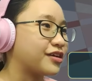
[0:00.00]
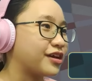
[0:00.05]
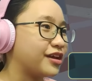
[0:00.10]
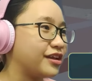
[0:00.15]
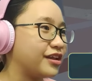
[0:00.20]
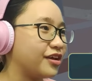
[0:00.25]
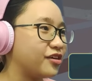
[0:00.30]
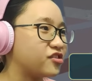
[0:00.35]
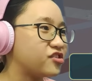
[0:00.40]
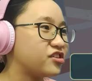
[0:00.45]

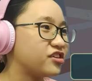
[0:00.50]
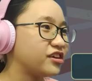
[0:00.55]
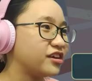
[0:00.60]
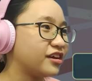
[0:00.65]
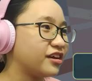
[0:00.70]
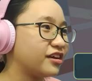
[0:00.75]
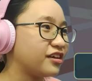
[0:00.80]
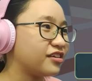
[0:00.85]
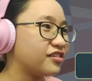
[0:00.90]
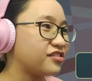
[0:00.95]
Okay, there
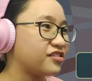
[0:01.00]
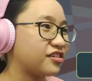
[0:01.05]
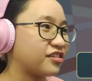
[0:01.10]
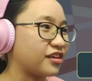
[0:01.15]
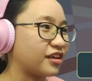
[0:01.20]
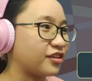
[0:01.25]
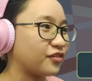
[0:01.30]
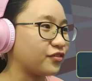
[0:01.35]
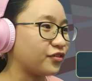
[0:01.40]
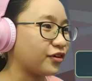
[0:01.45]
she is.
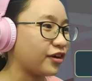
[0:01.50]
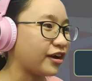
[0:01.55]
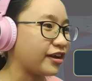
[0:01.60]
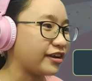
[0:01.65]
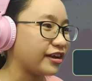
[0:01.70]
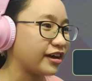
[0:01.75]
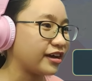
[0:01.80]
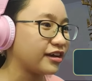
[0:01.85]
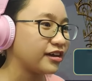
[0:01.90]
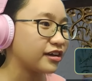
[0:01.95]
She's at the
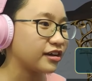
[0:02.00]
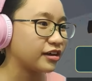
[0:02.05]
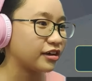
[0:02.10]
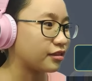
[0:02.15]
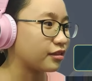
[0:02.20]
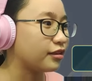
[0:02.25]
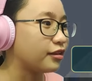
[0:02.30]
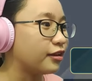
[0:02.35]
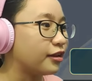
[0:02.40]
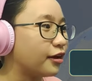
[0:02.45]
veranda.
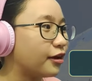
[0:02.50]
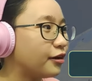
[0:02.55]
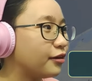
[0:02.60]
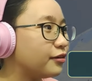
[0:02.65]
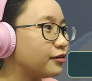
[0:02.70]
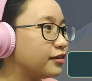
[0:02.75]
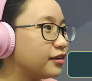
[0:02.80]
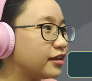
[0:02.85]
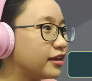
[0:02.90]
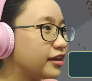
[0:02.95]

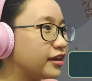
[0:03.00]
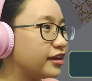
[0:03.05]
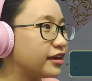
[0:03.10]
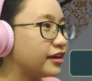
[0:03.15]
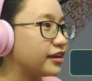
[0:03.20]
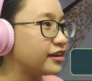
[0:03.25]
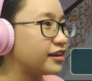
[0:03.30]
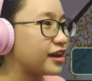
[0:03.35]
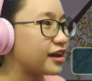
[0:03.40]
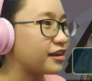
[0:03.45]

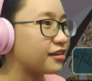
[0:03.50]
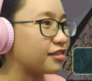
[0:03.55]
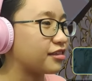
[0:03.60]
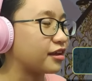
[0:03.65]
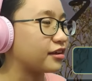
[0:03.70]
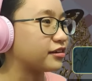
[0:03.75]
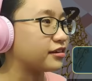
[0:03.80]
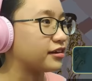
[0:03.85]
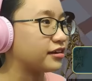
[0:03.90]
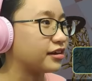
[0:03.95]
Slowly, dad
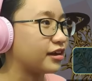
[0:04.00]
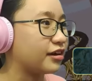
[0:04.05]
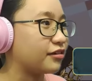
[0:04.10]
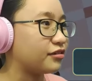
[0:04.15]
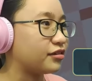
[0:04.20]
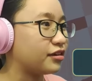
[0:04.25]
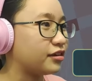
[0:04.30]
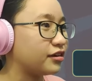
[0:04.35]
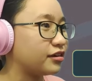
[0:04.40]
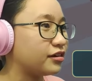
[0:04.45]
is not
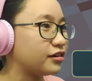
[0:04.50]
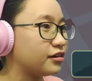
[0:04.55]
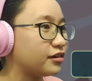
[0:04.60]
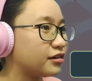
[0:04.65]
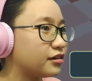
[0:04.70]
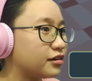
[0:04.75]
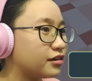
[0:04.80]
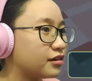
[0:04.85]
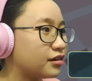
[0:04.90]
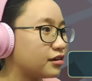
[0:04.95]
out
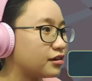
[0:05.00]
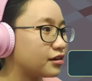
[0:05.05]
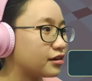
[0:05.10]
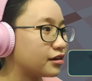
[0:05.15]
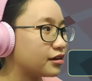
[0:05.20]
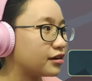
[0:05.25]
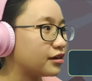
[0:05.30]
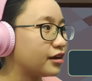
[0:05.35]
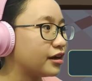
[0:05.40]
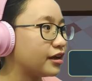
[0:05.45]
here.
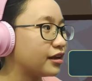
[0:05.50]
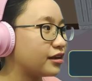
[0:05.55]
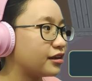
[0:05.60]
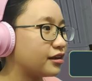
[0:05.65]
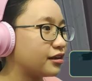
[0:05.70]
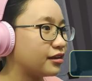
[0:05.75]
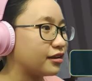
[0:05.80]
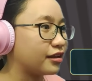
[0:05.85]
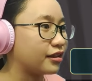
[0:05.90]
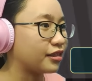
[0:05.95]

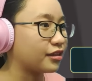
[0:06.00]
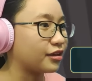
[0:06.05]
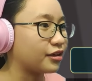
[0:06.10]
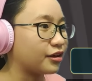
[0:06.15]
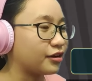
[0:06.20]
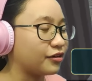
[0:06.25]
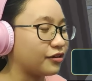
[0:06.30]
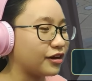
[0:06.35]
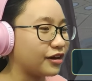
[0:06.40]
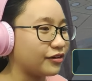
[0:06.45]
Good. Let's
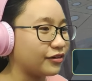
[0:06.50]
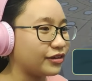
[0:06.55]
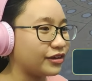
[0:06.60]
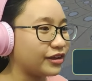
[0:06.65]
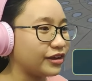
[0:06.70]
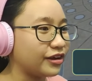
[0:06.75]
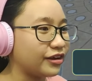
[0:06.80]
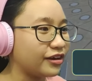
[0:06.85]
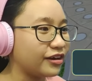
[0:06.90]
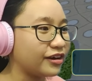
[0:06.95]
go out
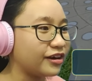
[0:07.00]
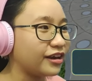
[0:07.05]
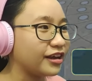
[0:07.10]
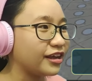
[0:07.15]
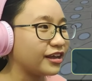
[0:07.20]
here.